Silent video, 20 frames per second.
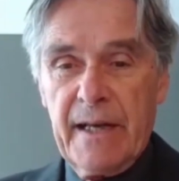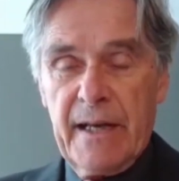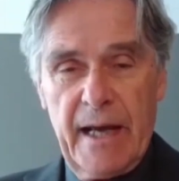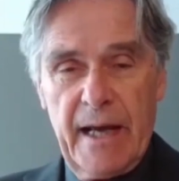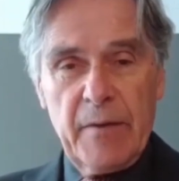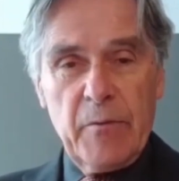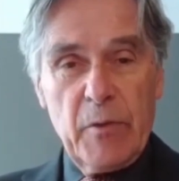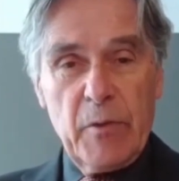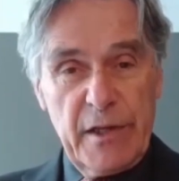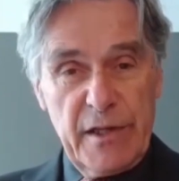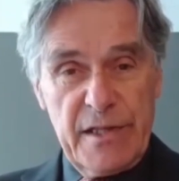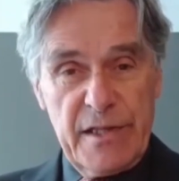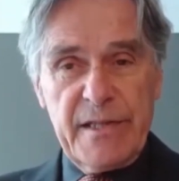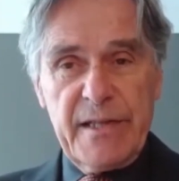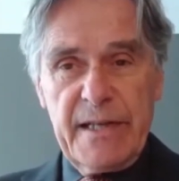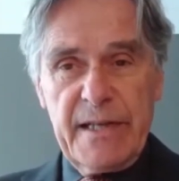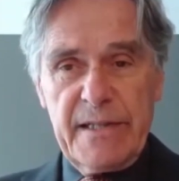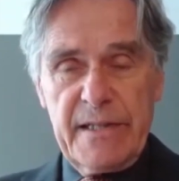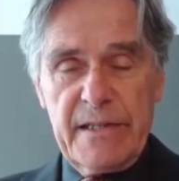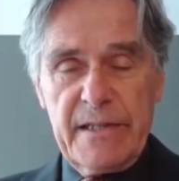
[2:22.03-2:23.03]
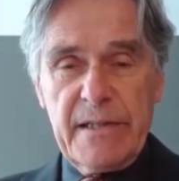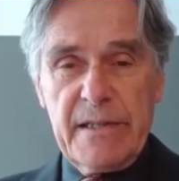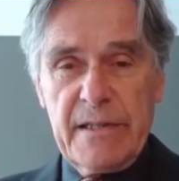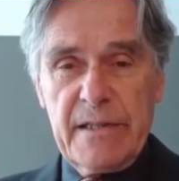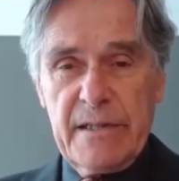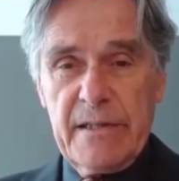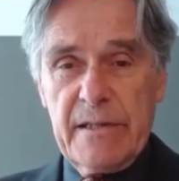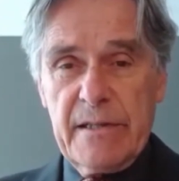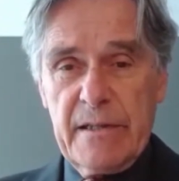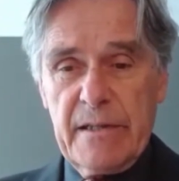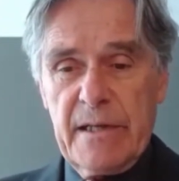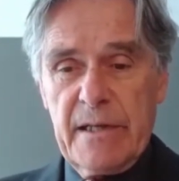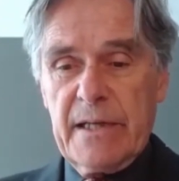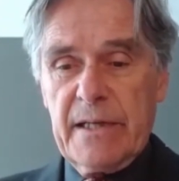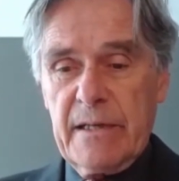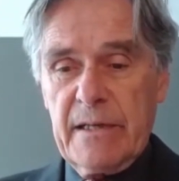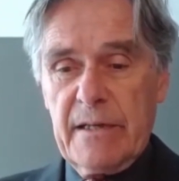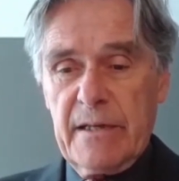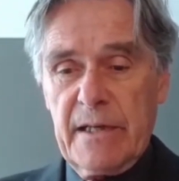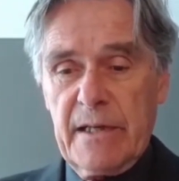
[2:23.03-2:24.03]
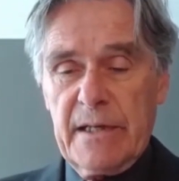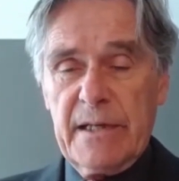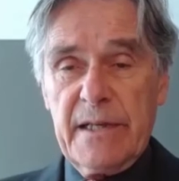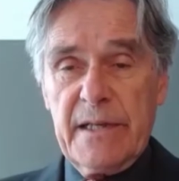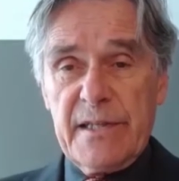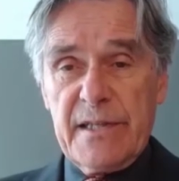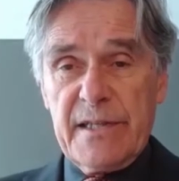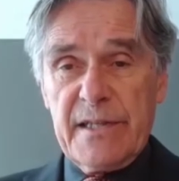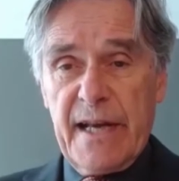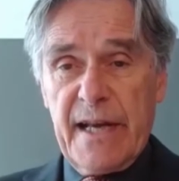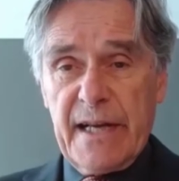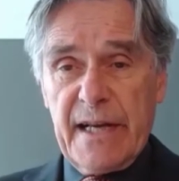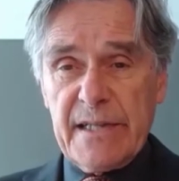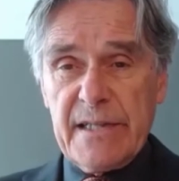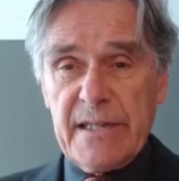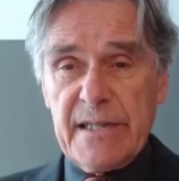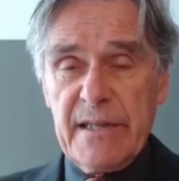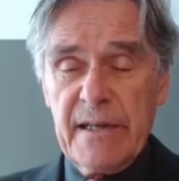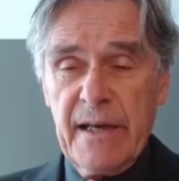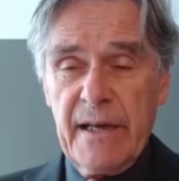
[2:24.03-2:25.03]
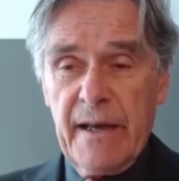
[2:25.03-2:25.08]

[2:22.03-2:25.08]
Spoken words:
and what is stated in this text.